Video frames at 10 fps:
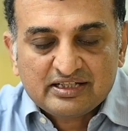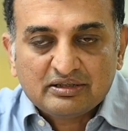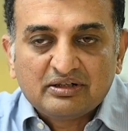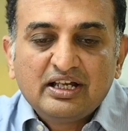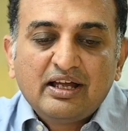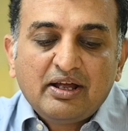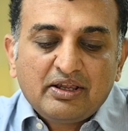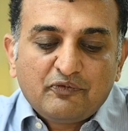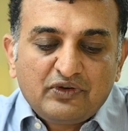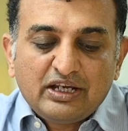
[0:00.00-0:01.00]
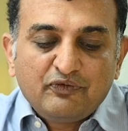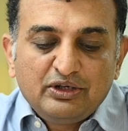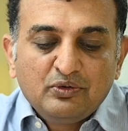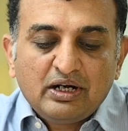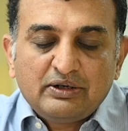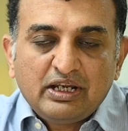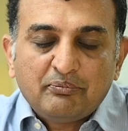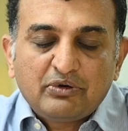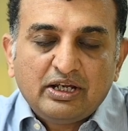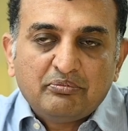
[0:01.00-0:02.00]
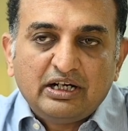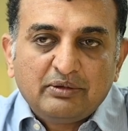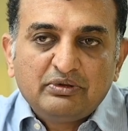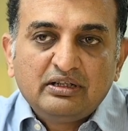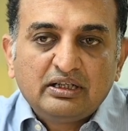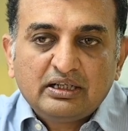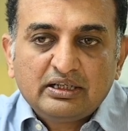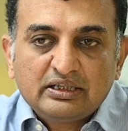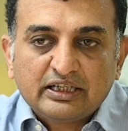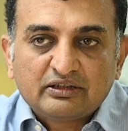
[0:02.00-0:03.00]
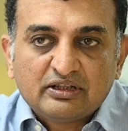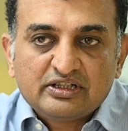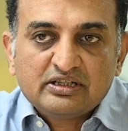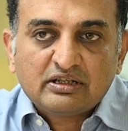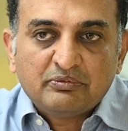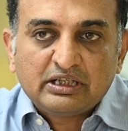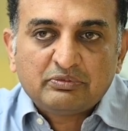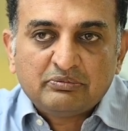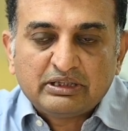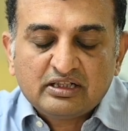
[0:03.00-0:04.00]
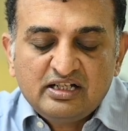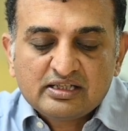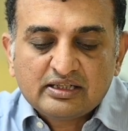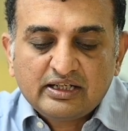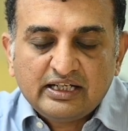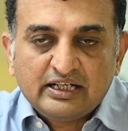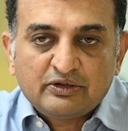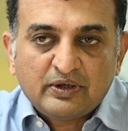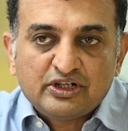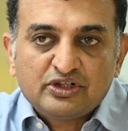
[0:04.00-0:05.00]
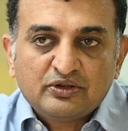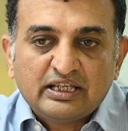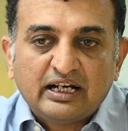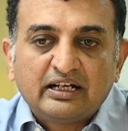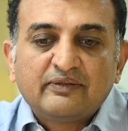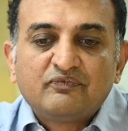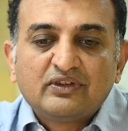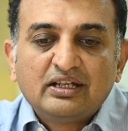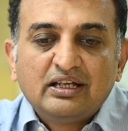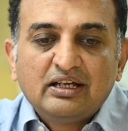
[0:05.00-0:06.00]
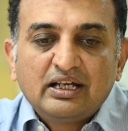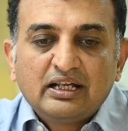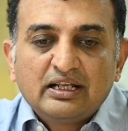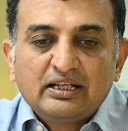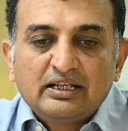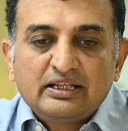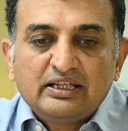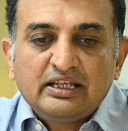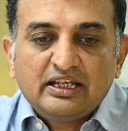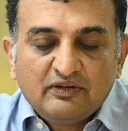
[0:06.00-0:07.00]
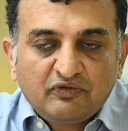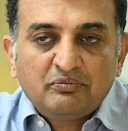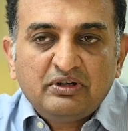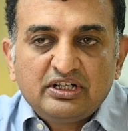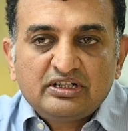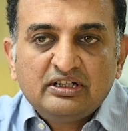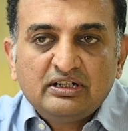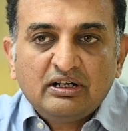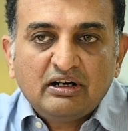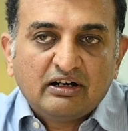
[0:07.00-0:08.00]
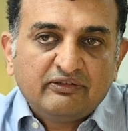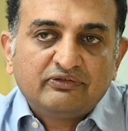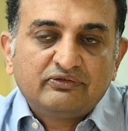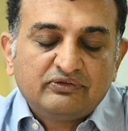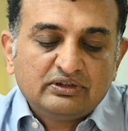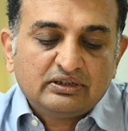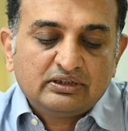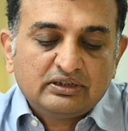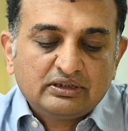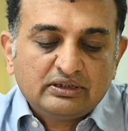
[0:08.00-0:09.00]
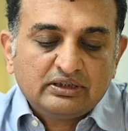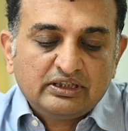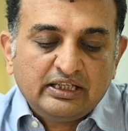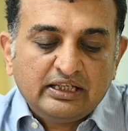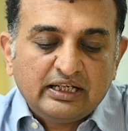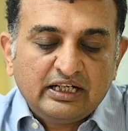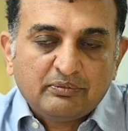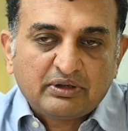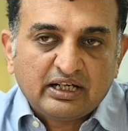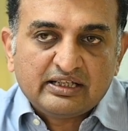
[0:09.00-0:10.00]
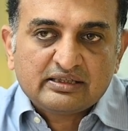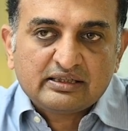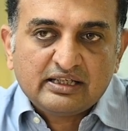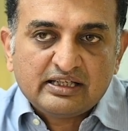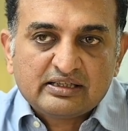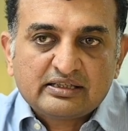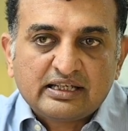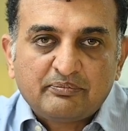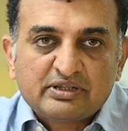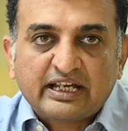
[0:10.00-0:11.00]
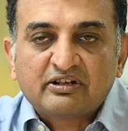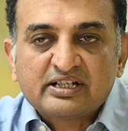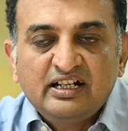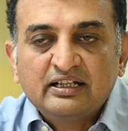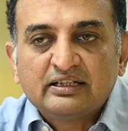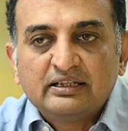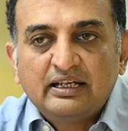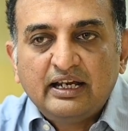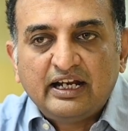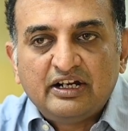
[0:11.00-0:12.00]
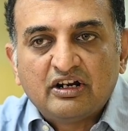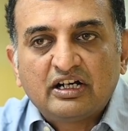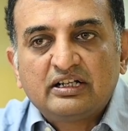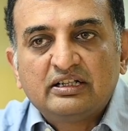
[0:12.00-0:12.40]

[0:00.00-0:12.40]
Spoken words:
So we do employ multiple technologies or multiple methods to ensure that the information of the enterprise is kept sacrosanct and not